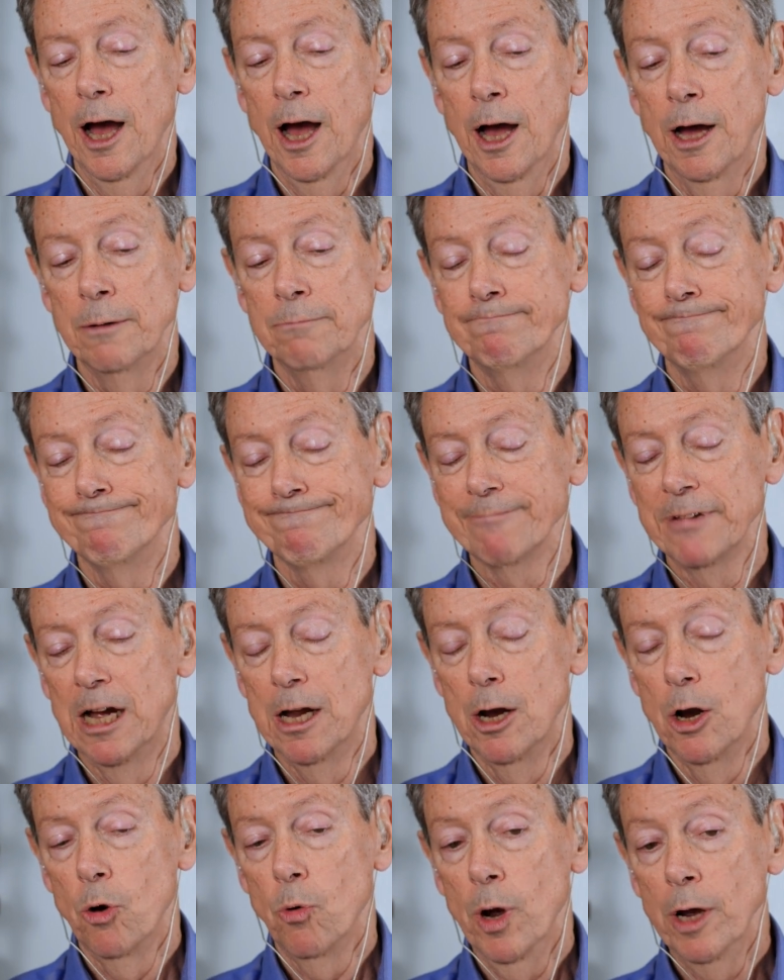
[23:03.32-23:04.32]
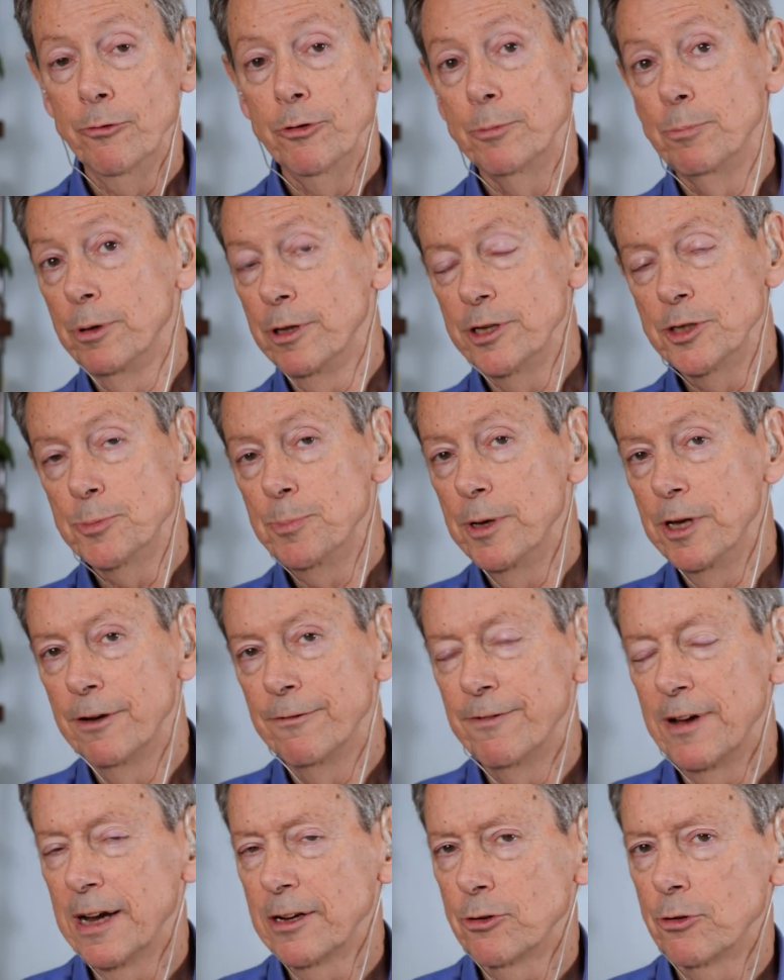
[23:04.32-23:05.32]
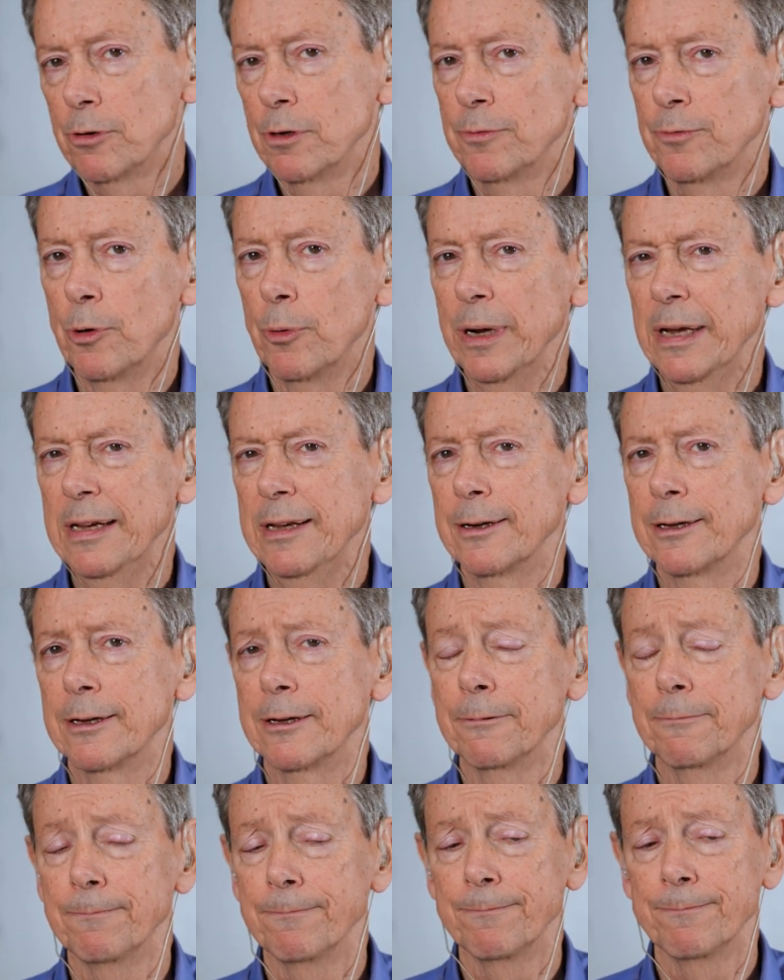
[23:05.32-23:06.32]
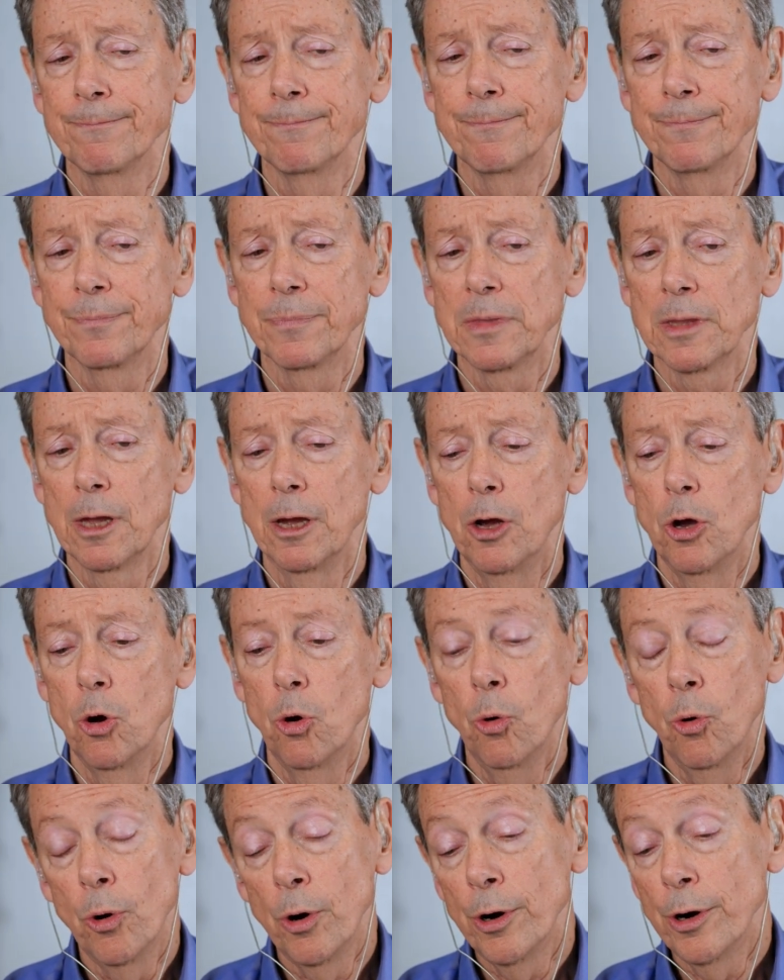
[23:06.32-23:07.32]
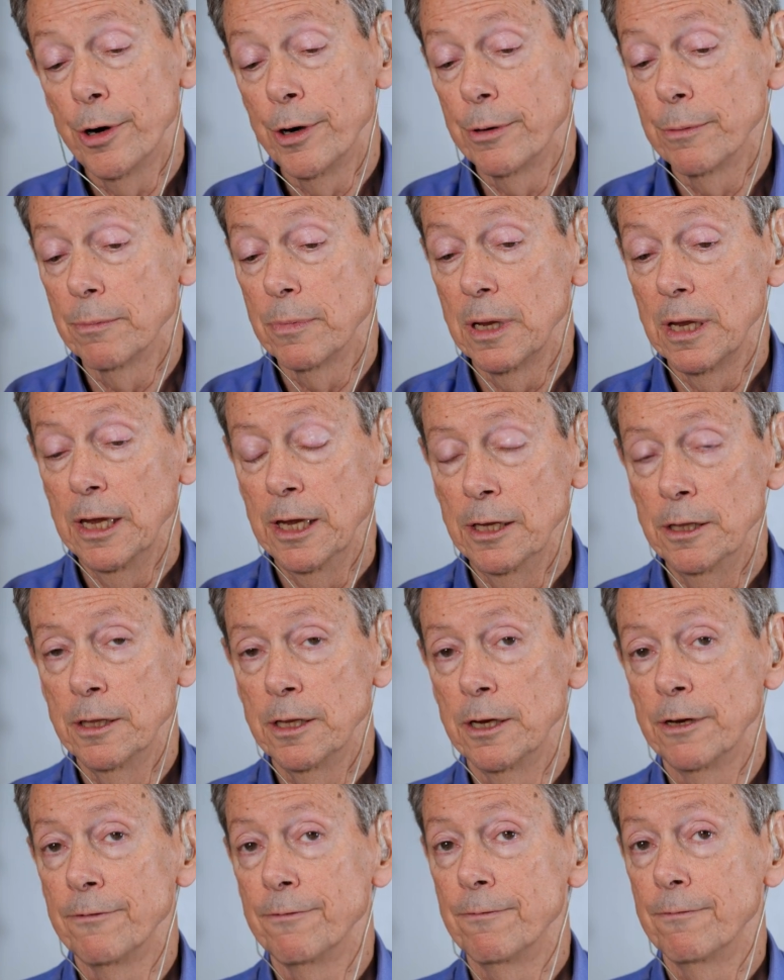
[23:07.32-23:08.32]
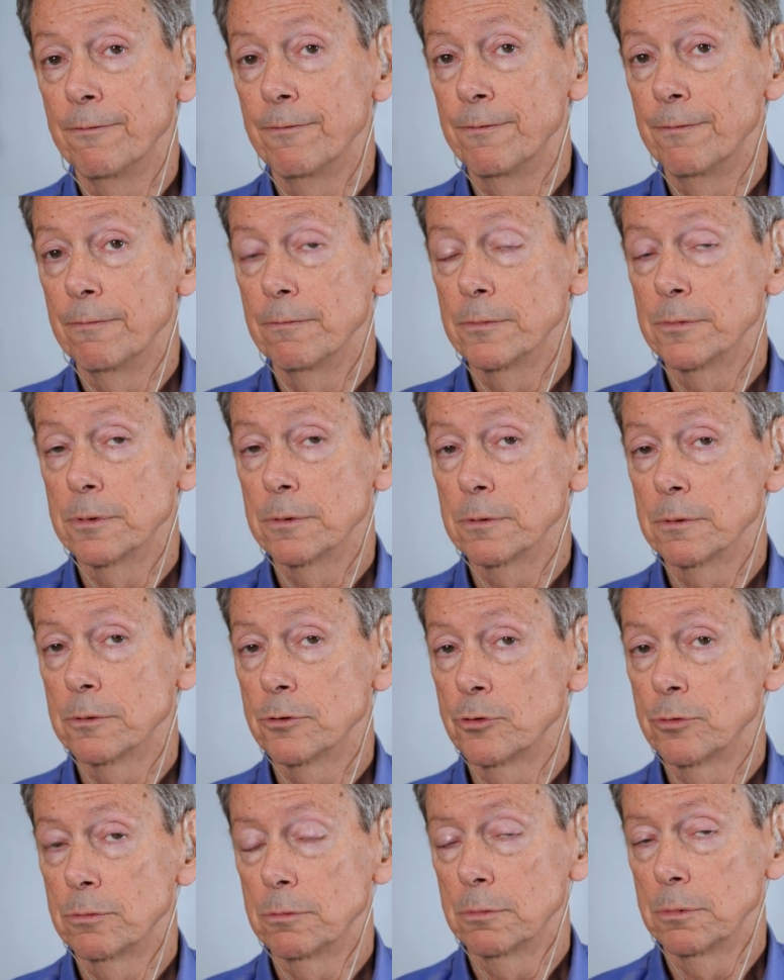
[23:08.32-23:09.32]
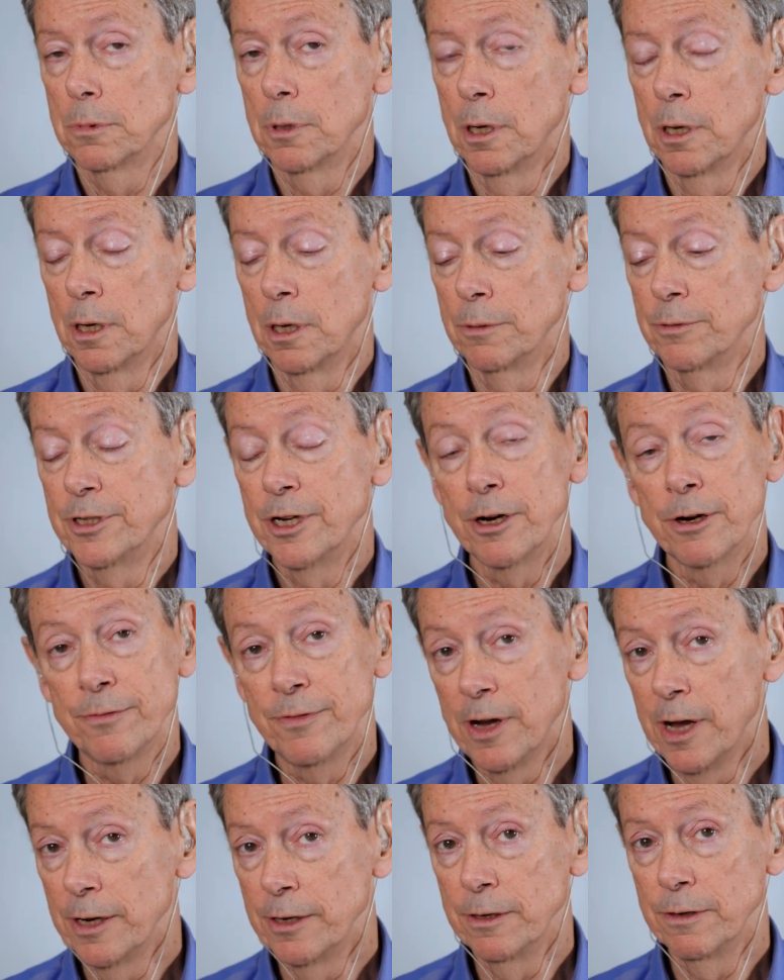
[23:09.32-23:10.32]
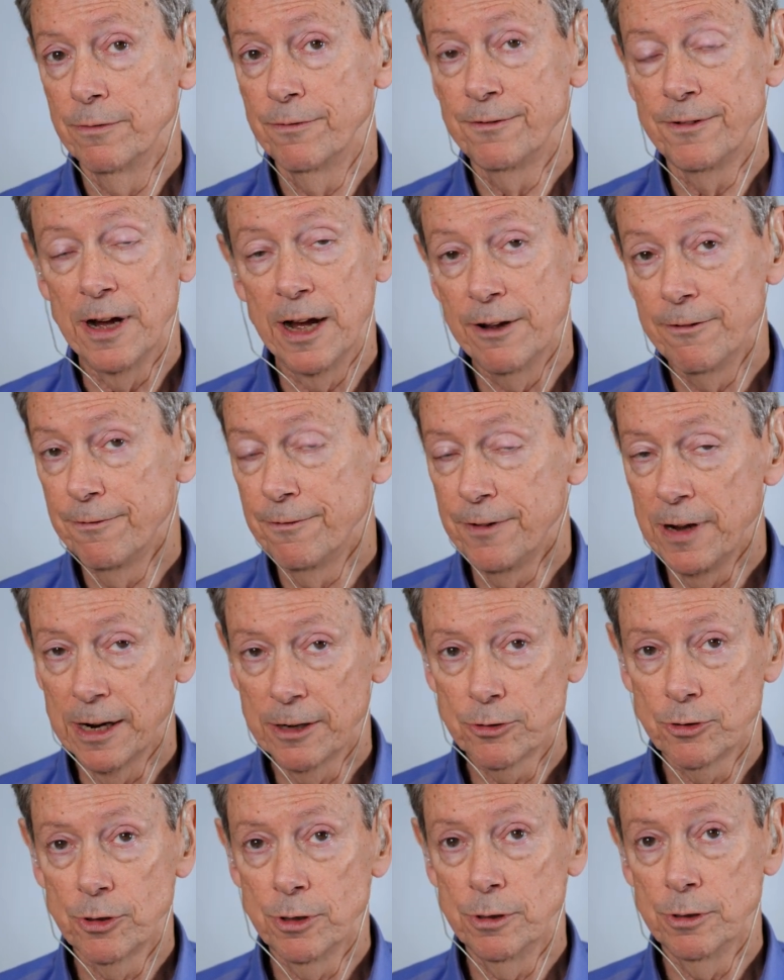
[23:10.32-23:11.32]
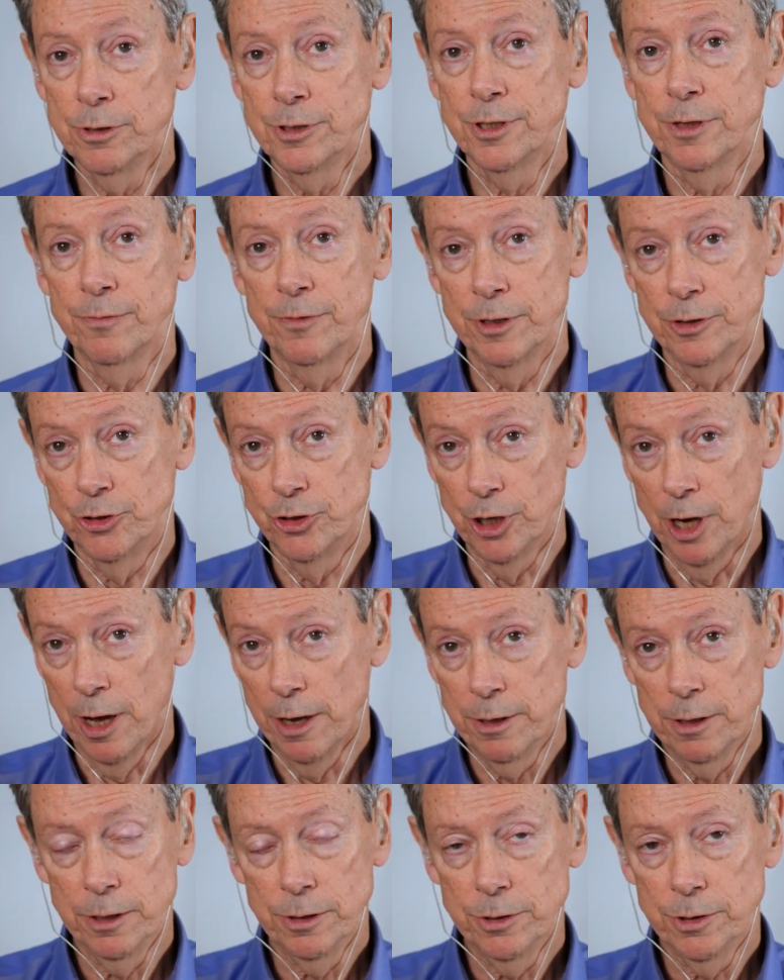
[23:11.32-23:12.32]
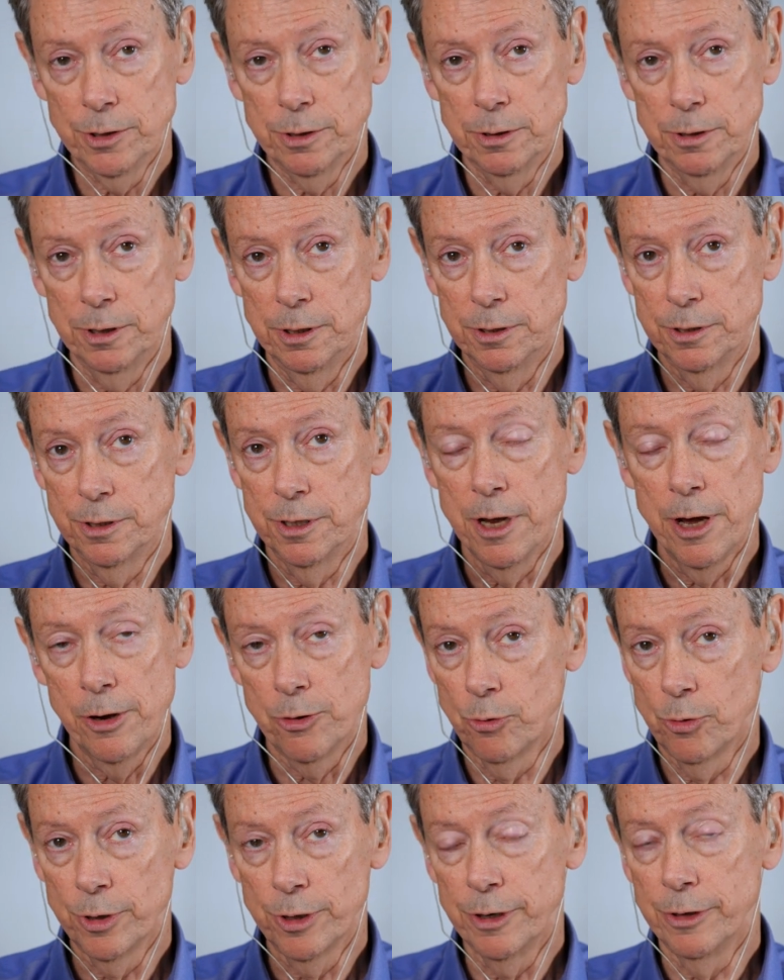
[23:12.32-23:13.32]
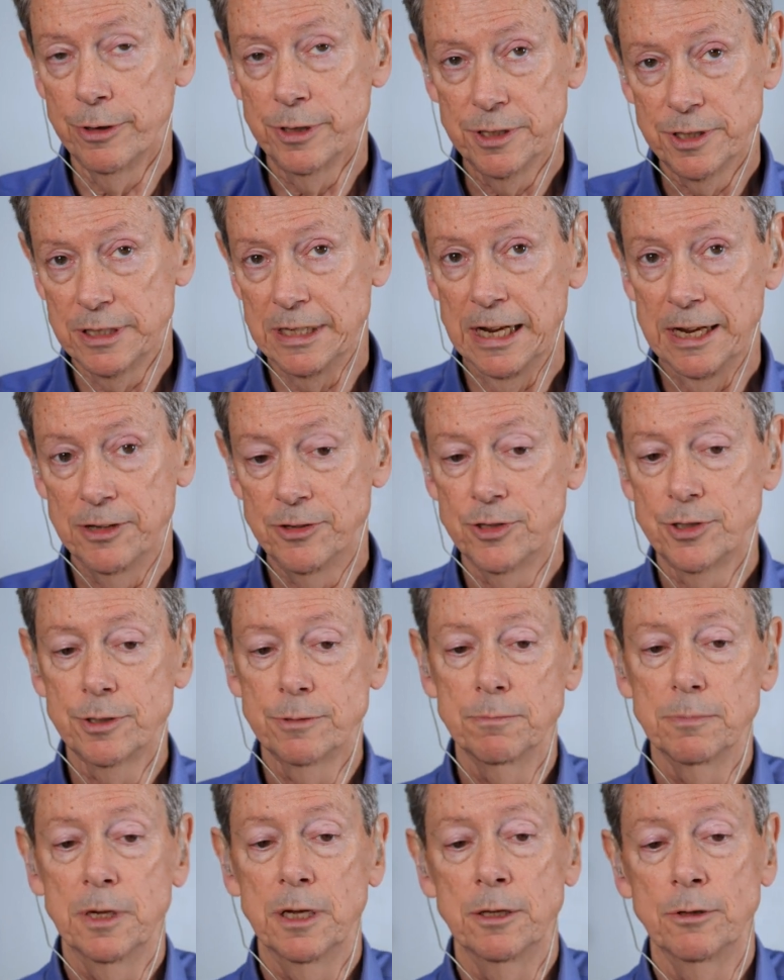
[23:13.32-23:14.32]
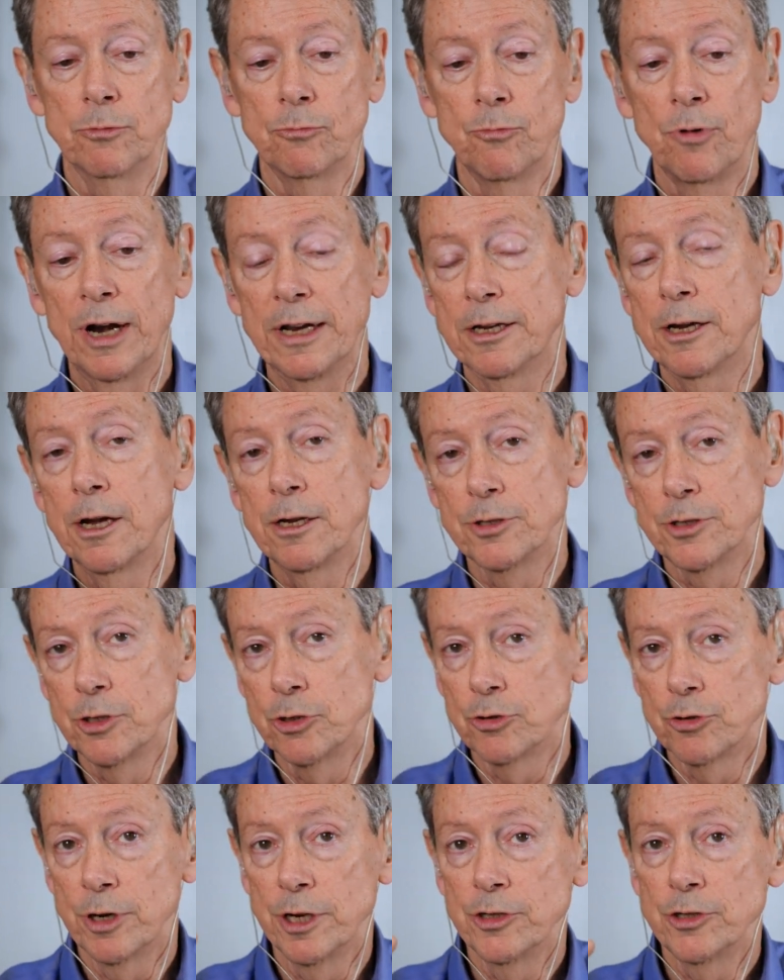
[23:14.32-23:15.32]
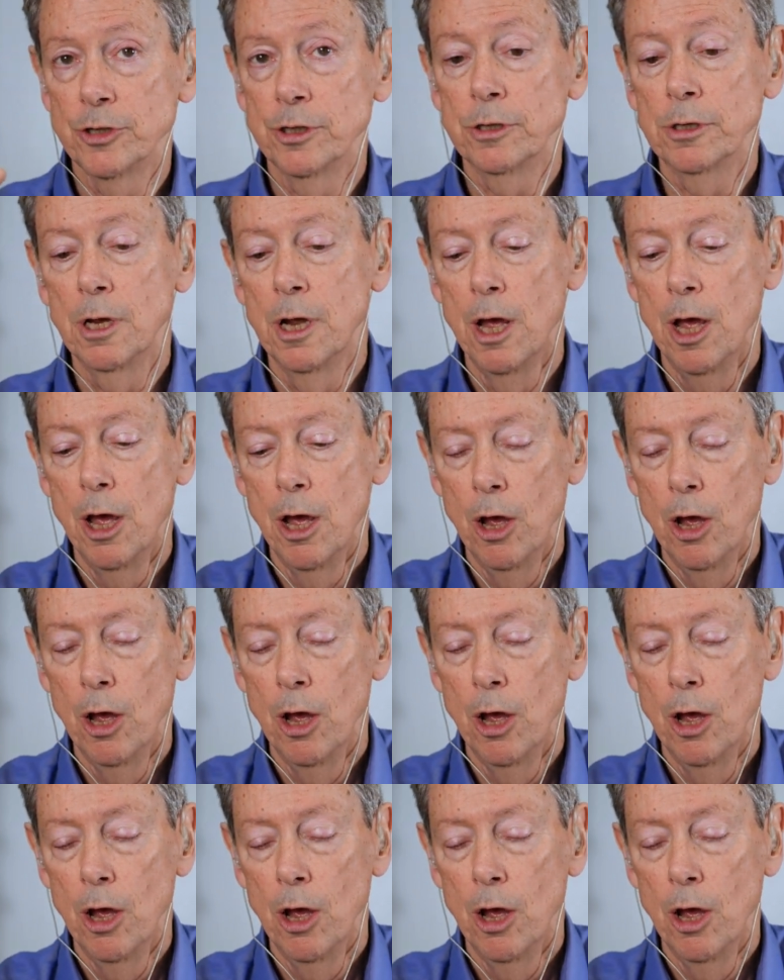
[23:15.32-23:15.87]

um, why would bliss be a factor of awakening? Or in the uh, five factors of the jhanas, these non ordinary states in right concentration,